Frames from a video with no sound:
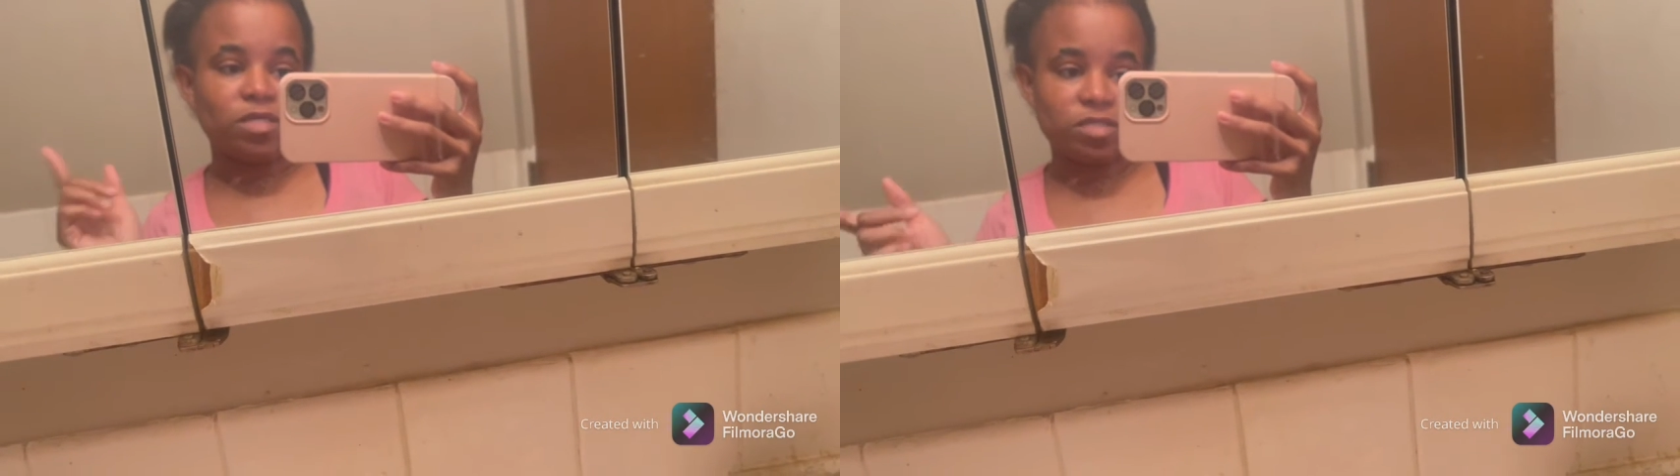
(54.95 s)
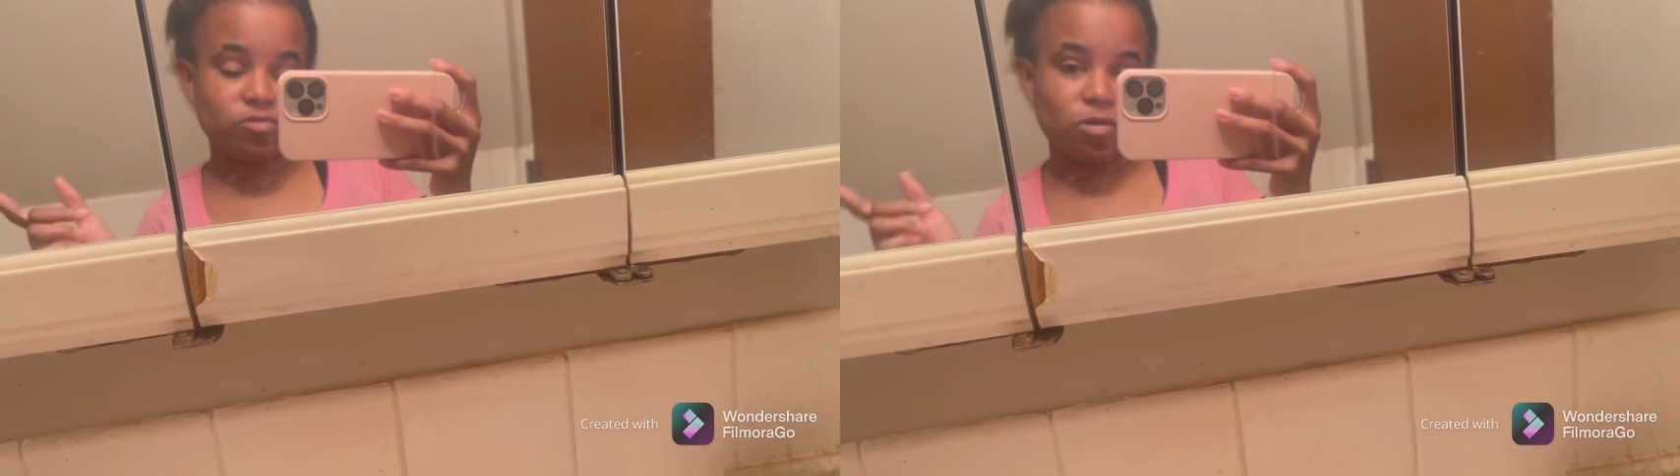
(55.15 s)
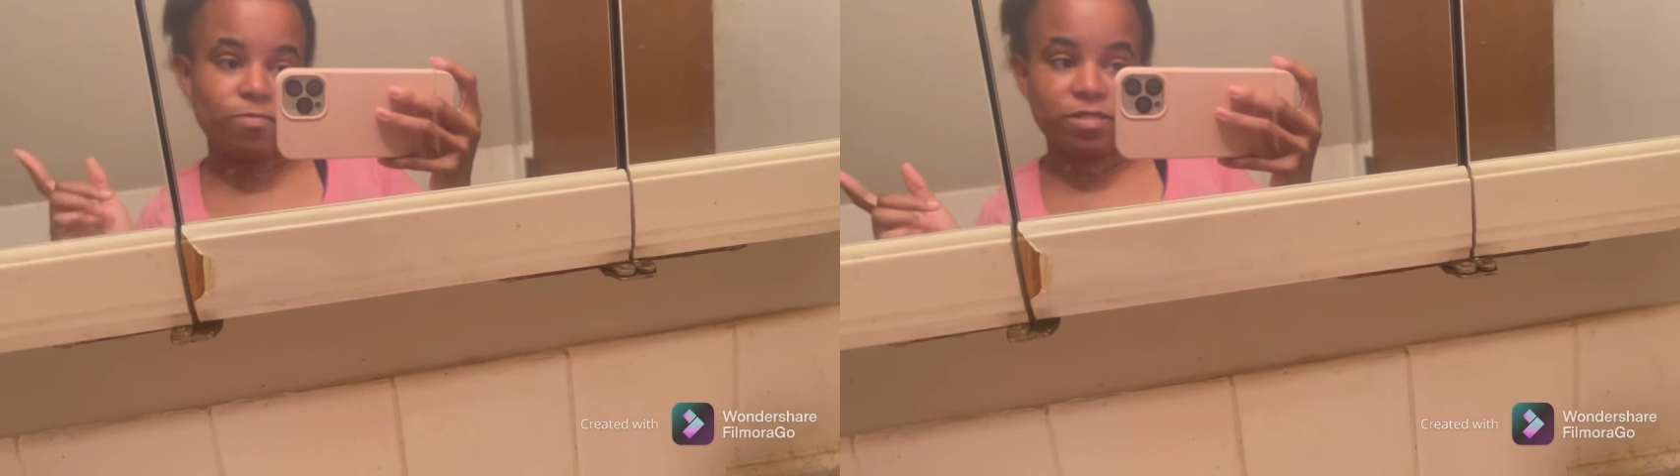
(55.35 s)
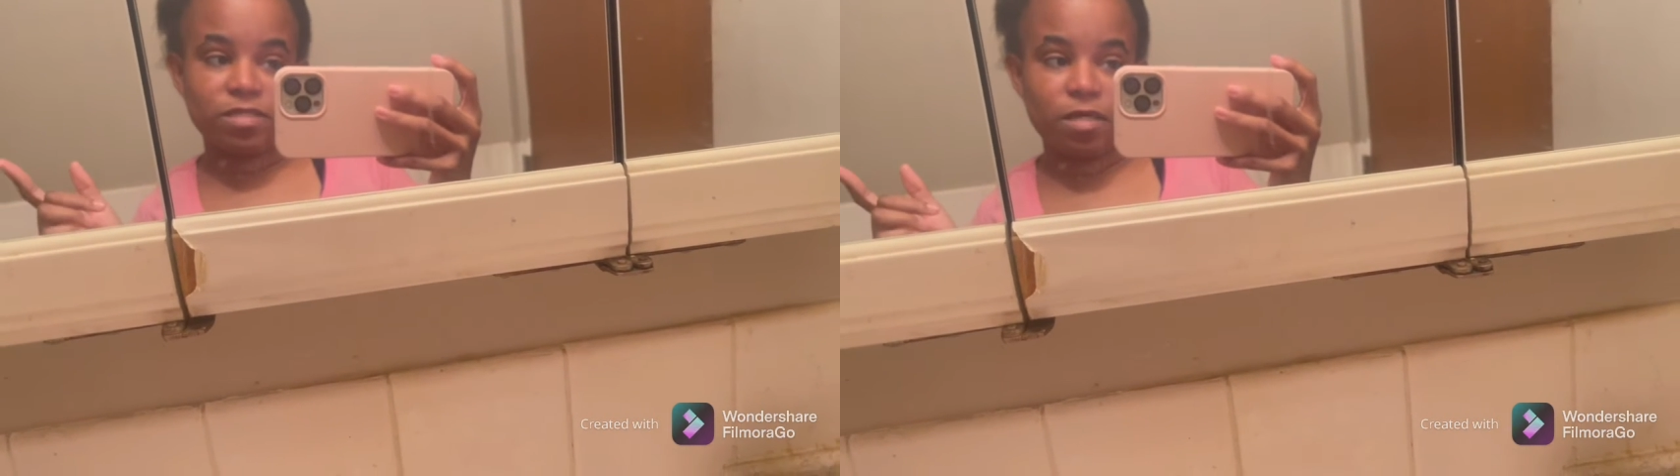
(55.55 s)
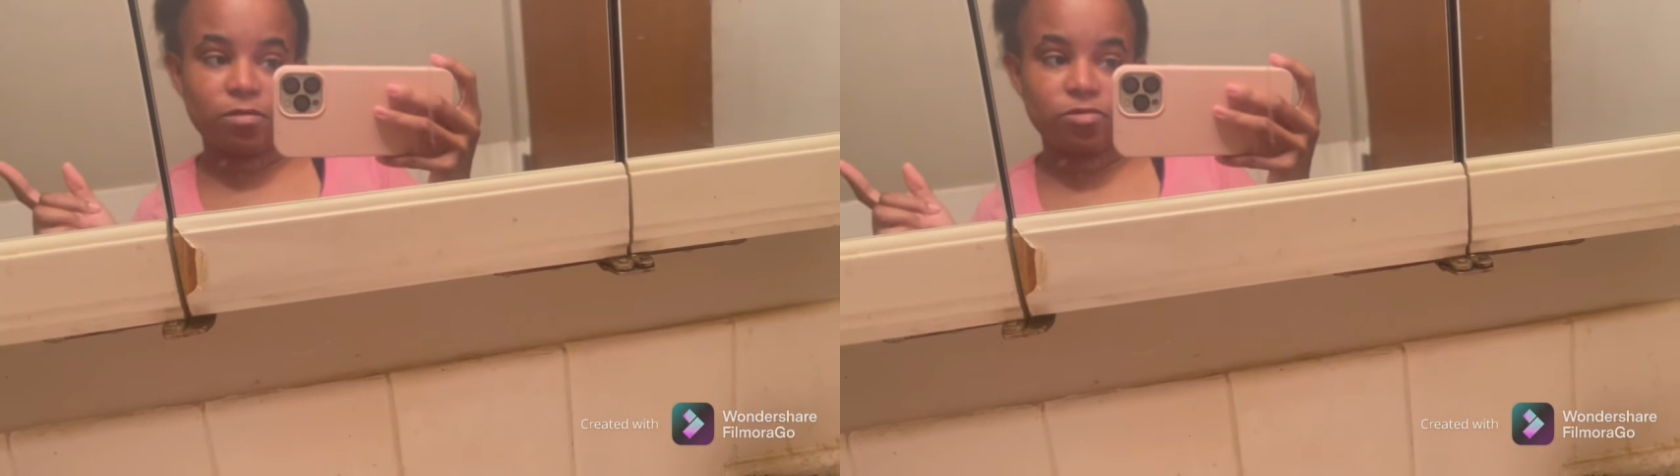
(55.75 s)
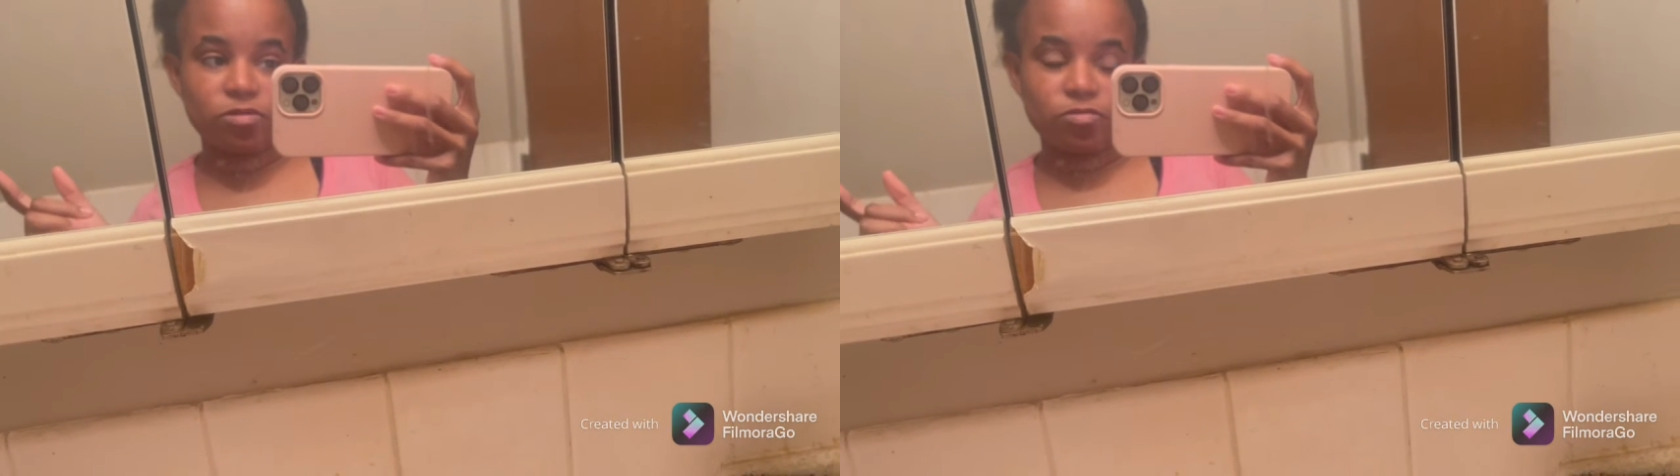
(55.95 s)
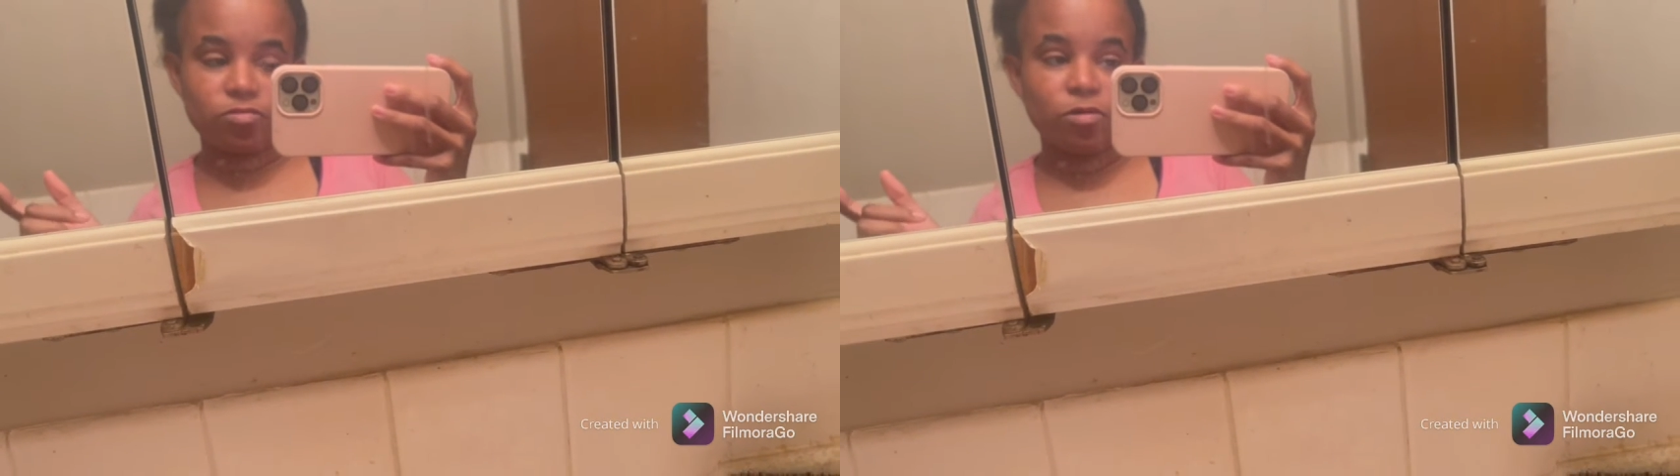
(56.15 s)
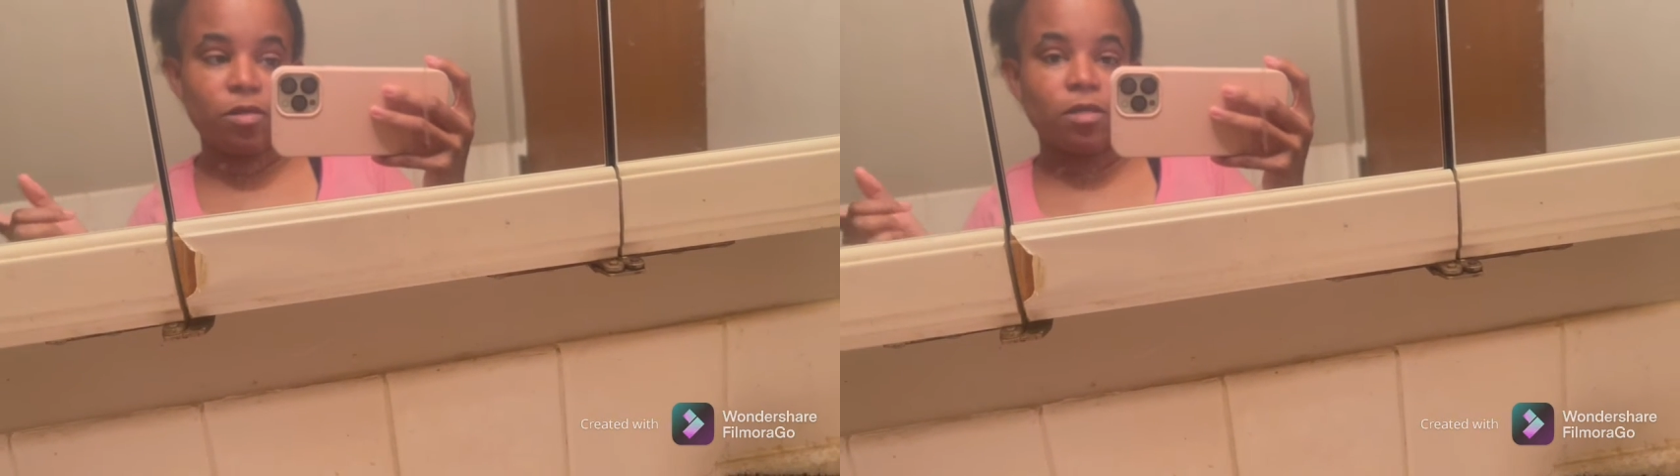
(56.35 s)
Instagram is down too.